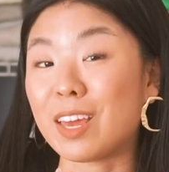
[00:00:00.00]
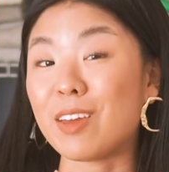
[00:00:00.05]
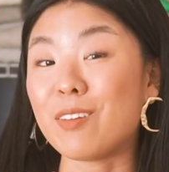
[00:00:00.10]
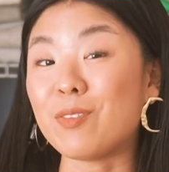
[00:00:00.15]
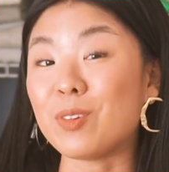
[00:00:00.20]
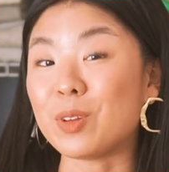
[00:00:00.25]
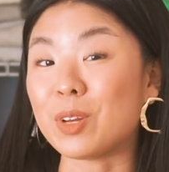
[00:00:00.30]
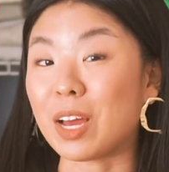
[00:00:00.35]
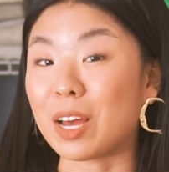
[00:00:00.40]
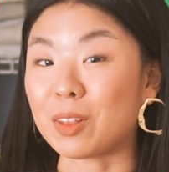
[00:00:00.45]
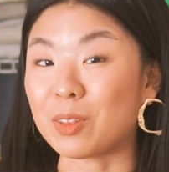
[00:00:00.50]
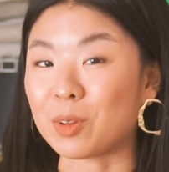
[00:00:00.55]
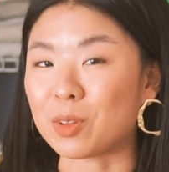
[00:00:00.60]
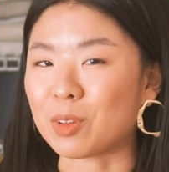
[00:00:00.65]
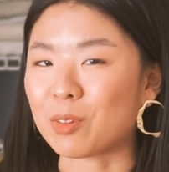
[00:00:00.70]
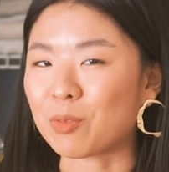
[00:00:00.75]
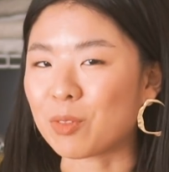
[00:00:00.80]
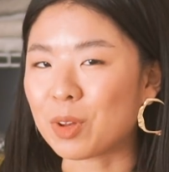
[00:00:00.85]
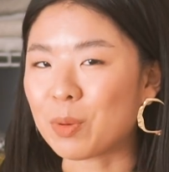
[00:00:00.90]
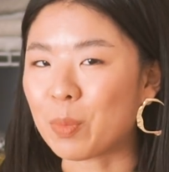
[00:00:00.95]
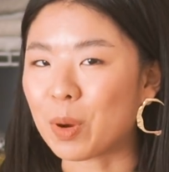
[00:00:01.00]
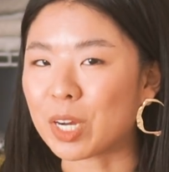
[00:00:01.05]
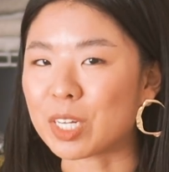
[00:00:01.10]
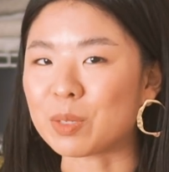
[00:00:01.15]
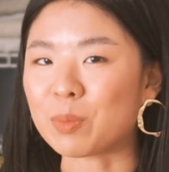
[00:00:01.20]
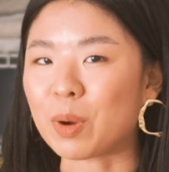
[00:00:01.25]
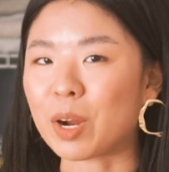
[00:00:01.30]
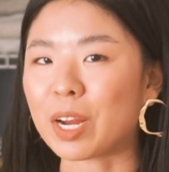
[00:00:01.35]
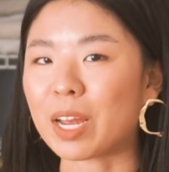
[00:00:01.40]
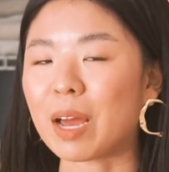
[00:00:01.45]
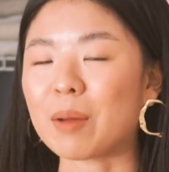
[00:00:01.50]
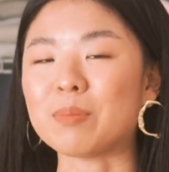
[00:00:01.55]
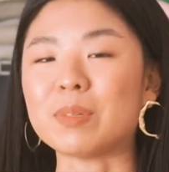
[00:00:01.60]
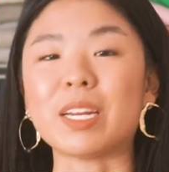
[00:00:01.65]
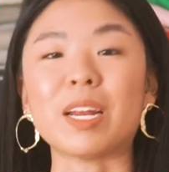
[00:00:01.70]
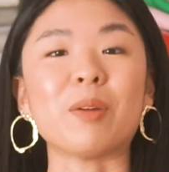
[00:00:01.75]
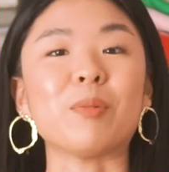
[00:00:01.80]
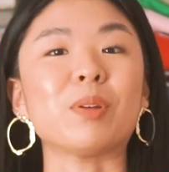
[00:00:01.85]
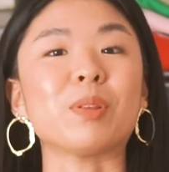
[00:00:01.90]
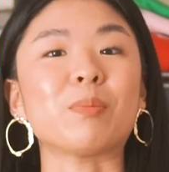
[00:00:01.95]
If you download the free Poshmark app
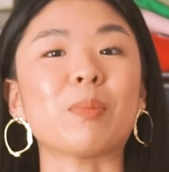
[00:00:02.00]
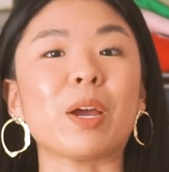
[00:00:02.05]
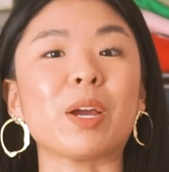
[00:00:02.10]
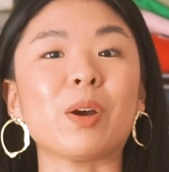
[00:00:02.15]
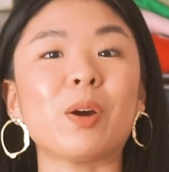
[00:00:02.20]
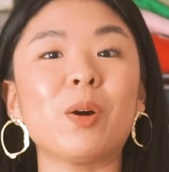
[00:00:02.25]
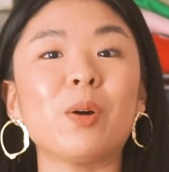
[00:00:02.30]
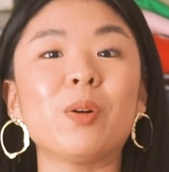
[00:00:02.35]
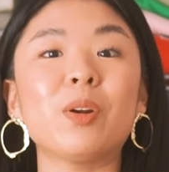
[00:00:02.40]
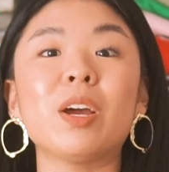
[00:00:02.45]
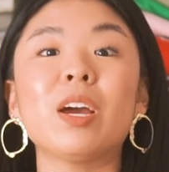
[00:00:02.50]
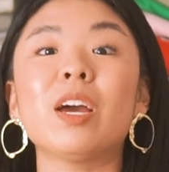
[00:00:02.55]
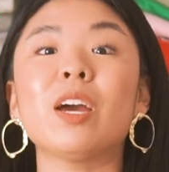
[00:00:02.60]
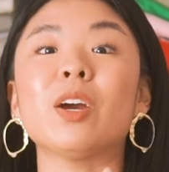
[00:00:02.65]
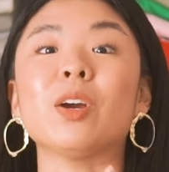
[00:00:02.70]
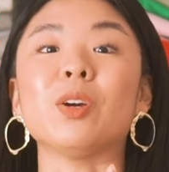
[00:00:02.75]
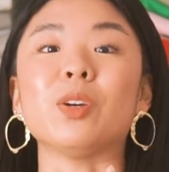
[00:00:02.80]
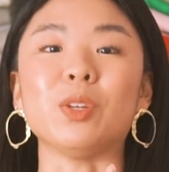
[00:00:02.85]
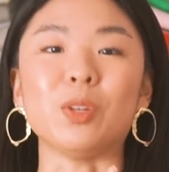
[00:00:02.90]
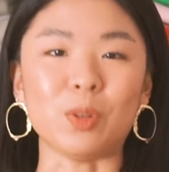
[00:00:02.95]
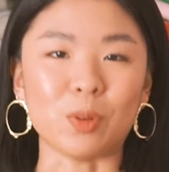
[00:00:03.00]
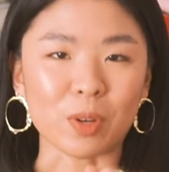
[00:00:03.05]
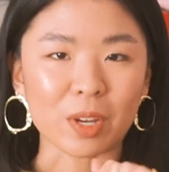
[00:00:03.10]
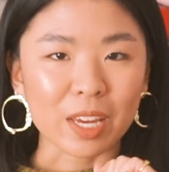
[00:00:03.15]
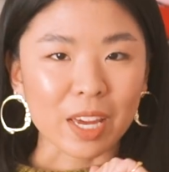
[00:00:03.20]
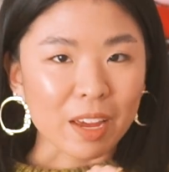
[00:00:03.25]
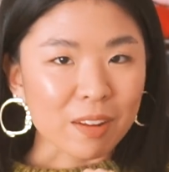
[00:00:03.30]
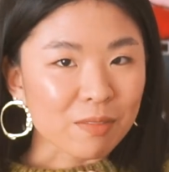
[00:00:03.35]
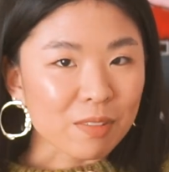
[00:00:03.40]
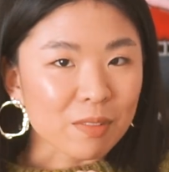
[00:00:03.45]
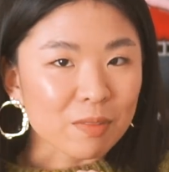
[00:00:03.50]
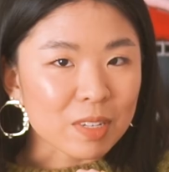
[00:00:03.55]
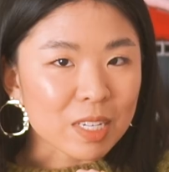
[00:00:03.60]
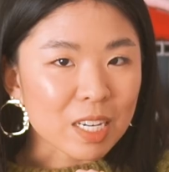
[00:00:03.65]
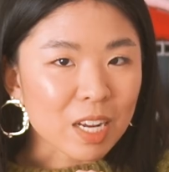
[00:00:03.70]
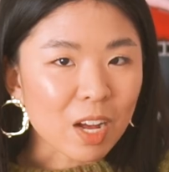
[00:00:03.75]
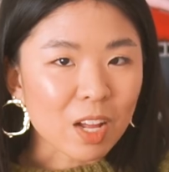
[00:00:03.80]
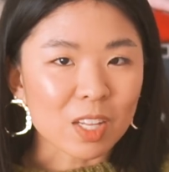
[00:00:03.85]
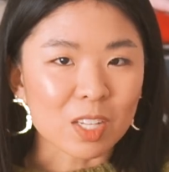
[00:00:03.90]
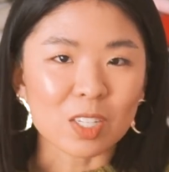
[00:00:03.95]
today with my code, you can get
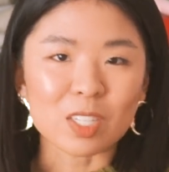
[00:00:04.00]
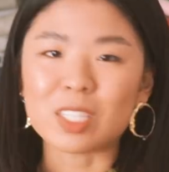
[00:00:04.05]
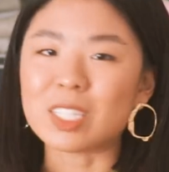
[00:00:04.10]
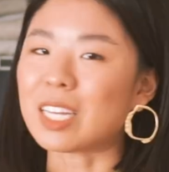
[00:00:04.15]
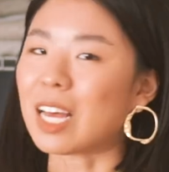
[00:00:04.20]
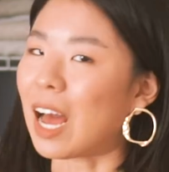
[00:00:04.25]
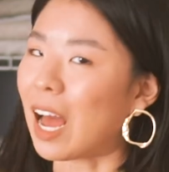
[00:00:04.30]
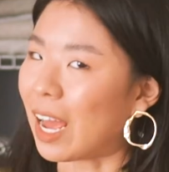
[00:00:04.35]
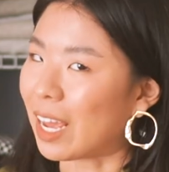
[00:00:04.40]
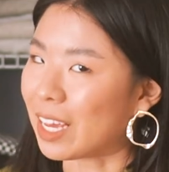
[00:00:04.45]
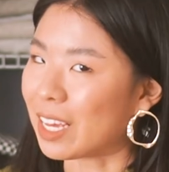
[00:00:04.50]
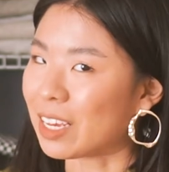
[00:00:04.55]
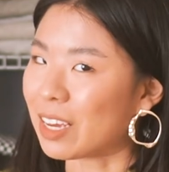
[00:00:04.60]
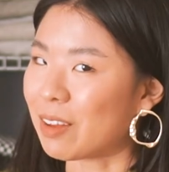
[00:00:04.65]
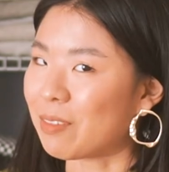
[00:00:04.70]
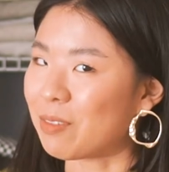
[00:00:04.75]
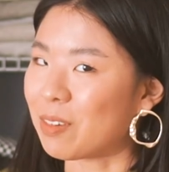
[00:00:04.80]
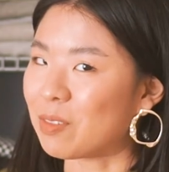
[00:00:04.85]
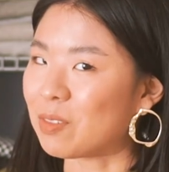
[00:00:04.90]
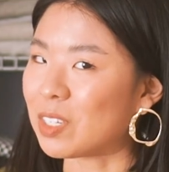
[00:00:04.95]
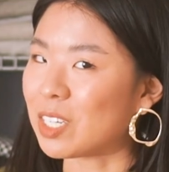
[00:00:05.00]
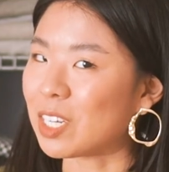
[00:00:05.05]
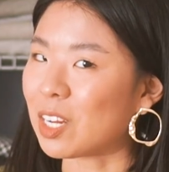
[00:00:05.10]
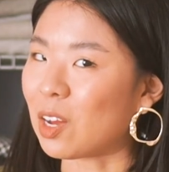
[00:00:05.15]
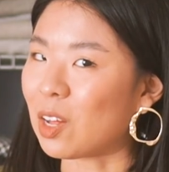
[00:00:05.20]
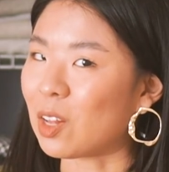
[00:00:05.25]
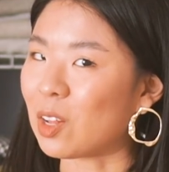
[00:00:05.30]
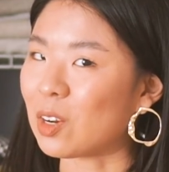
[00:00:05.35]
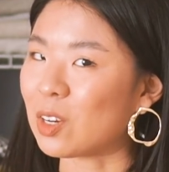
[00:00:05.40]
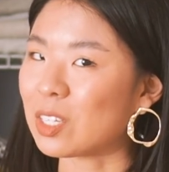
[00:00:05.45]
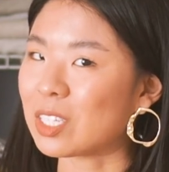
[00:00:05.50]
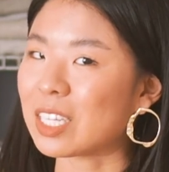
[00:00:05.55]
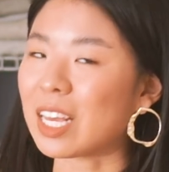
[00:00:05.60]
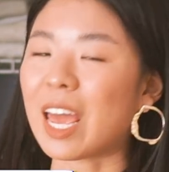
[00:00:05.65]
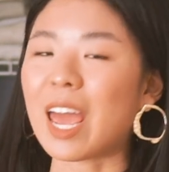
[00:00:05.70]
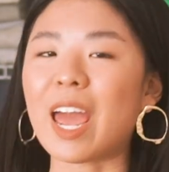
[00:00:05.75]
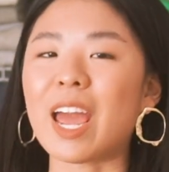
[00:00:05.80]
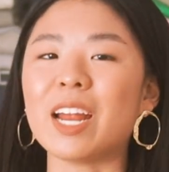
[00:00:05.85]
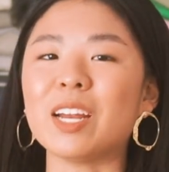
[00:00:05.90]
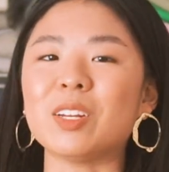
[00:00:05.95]
$15, I can get $15,
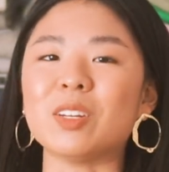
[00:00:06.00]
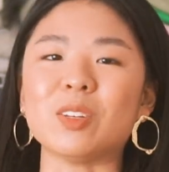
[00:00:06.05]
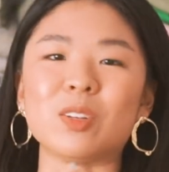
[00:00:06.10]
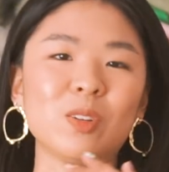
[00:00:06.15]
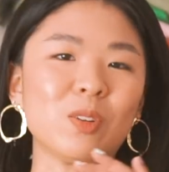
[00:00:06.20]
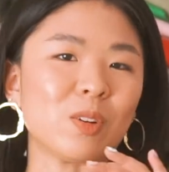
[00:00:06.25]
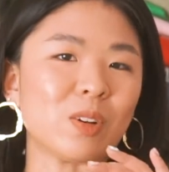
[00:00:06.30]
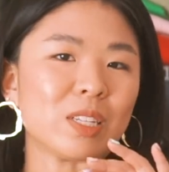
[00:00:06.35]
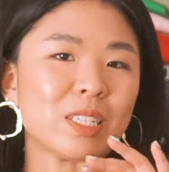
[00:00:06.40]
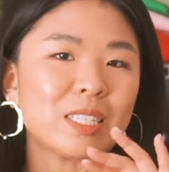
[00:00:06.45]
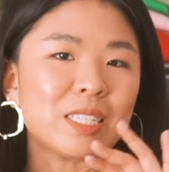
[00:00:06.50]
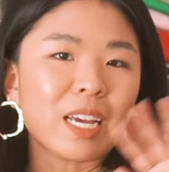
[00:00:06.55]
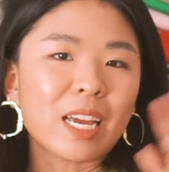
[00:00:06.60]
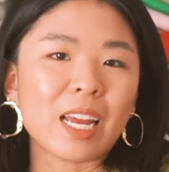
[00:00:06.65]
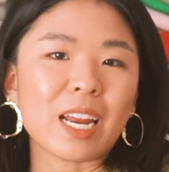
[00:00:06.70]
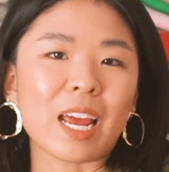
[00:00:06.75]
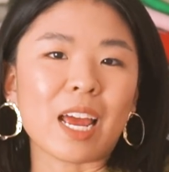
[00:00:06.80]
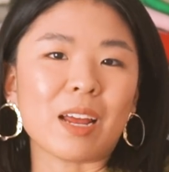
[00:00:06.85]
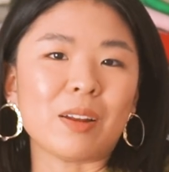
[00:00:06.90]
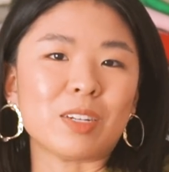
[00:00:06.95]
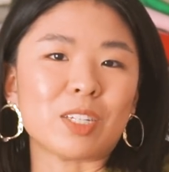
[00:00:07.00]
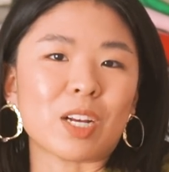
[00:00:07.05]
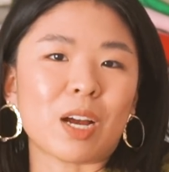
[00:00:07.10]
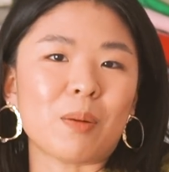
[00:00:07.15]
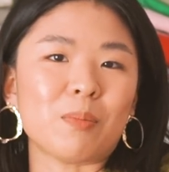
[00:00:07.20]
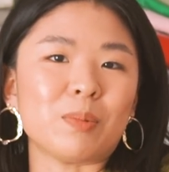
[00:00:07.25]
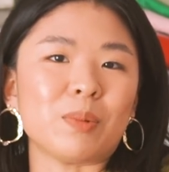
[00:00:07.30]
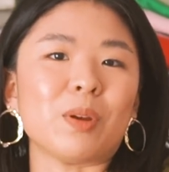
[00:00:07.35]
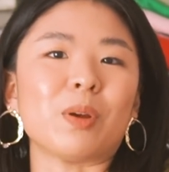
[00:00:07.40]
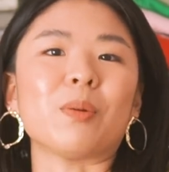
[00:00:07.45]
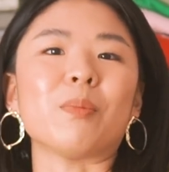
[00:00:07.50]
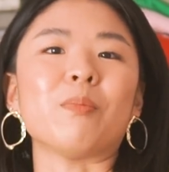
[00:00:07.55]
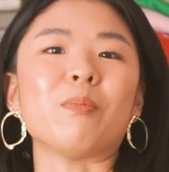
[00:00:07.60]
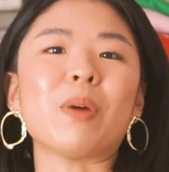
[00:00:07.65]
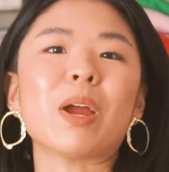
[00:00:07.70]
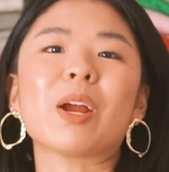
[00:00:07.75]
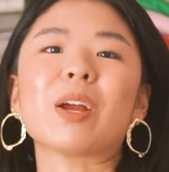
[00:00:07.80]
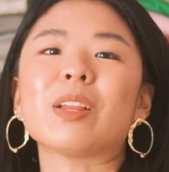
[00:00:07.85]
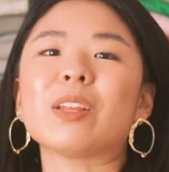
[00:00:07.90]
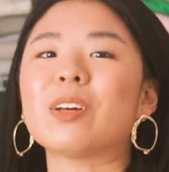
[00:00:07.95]
and you could secondhand shop your
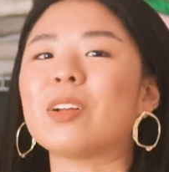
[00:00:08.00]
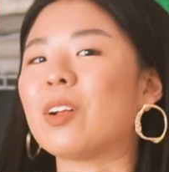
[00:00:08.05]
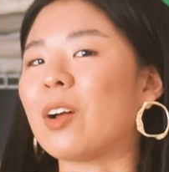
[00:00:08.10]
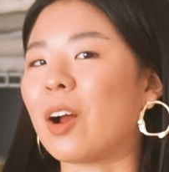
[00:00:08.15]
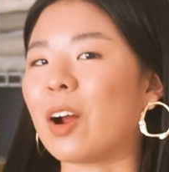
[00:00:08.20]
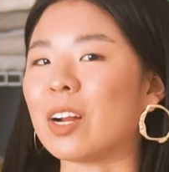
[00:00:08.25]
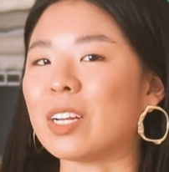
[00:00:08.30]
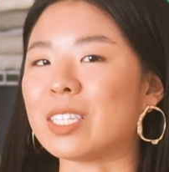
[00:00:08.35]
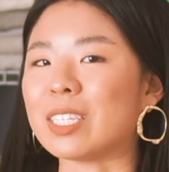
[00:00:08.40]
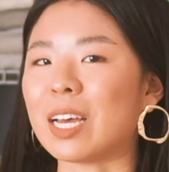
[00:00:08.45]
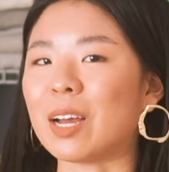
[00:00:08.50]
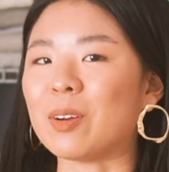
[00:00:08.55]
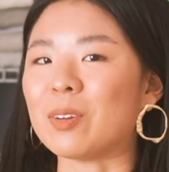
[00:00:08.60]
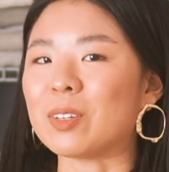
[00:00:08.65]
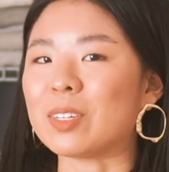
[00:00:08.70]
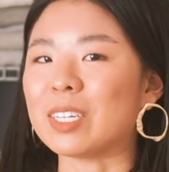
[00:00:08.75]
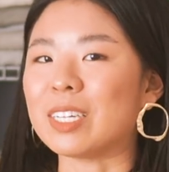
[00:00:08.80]
merry little hearts out.